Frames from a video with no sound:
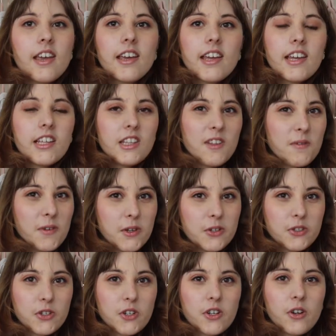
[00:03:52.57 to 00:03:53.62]
in the
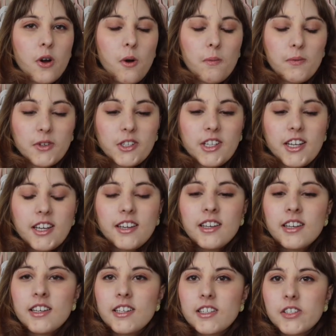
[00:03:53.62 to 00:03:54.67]
future, hopefully.
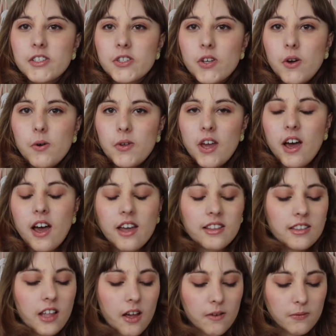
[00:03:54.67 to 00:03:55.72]
So yeah, I
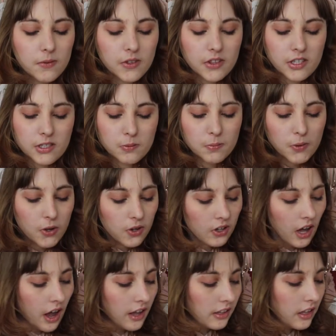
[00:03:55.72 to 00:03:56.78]
love this book.
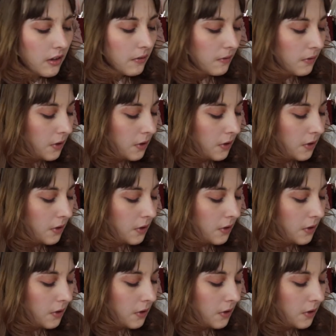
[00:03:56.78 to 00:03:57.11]
I love